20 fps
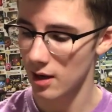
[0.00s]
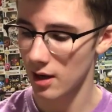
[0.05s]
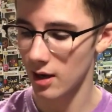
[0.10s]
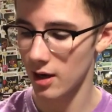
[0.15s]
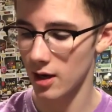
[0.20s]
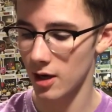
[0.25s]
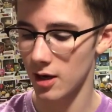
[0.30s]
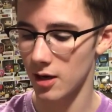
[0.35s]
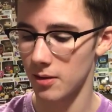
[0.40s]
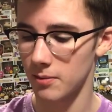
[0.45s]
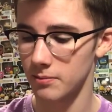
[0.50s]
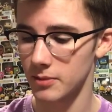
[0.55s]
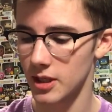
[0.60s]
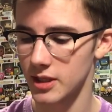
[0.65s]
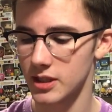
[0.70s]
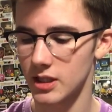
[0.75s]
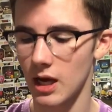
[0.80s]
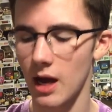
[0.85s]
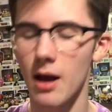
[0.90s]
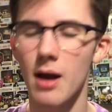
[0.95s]

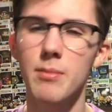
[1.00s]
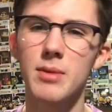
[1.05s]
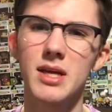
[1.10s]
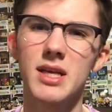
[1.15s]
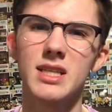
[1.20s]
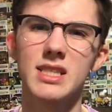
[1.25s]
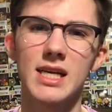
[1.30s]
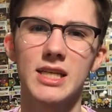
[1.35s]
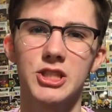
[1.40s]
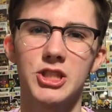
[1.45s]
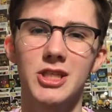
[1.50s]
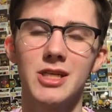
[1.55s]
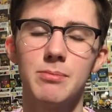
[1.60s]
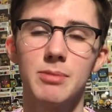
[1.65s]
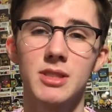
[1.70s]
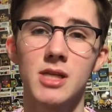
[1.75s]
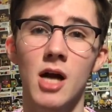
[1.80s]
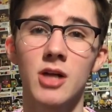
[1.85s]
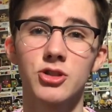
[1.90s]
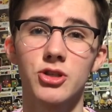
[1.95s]
Because, um, I mean, it's not
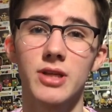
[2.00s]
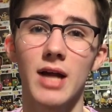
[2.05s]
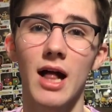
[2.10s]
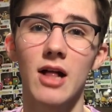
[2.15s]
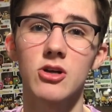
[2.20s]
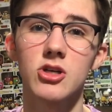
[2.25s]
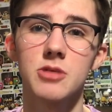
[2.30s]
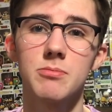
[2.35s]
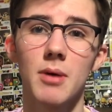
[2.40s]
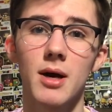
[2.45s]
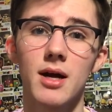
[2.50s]
cheap, it's $100,